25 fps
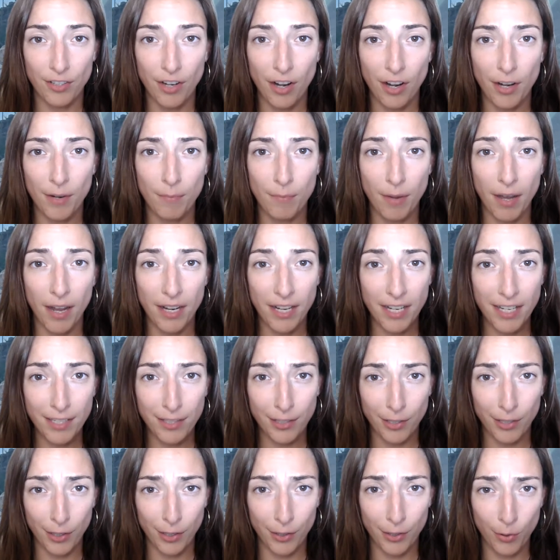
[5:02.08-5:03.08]
Our bodies
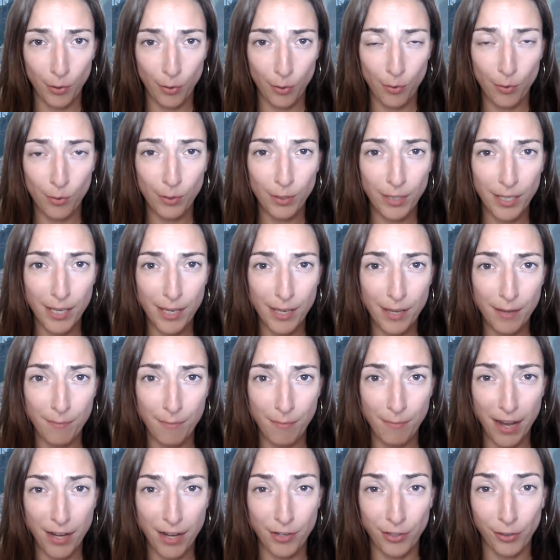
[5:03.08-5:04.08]
are totally
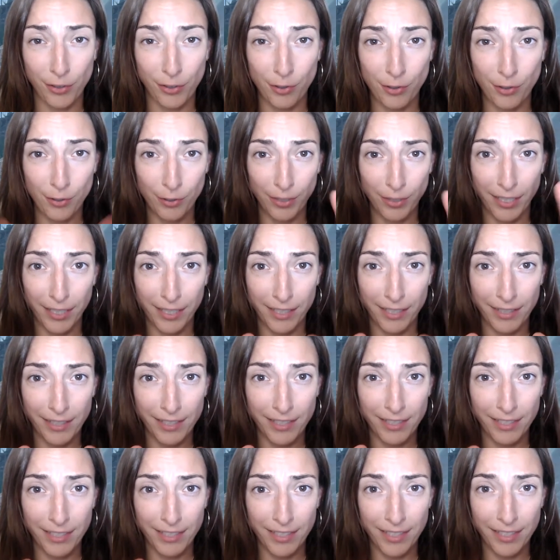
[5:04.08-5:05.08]
magical. Like
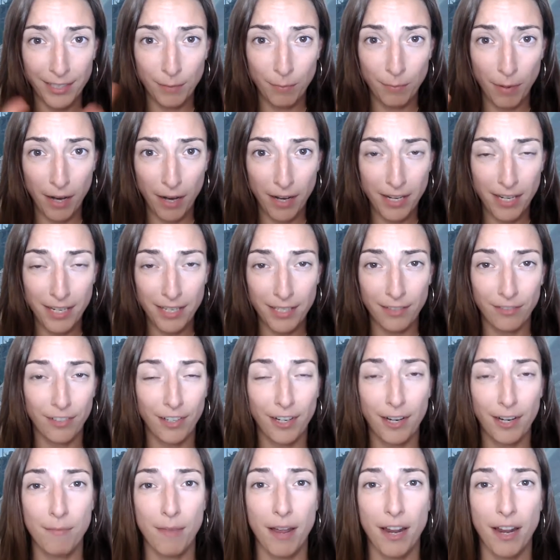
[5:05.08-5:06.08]
this body is
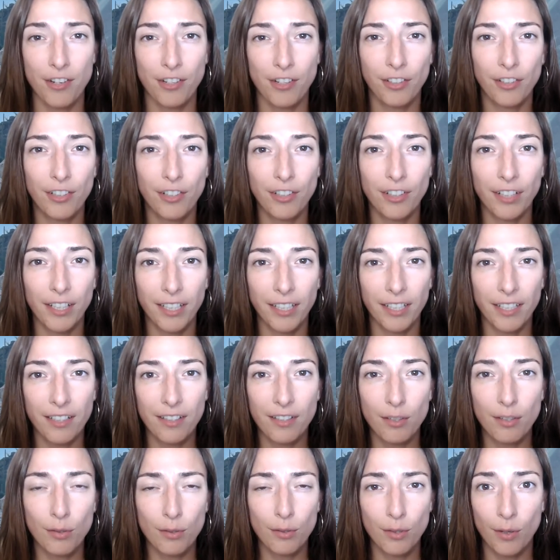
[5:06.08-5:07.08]
very magical and can
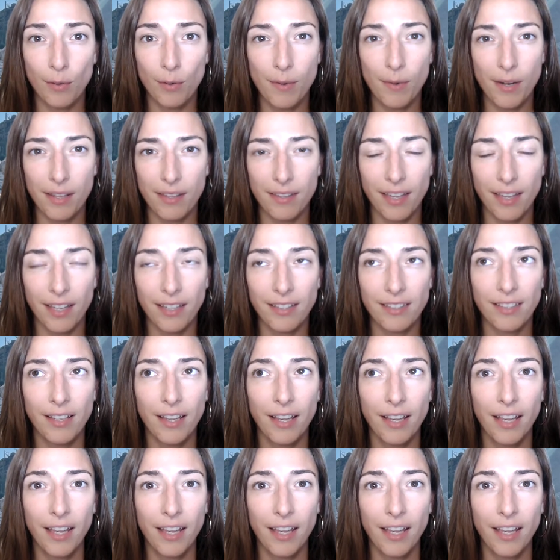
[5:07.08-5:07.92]
do so many things.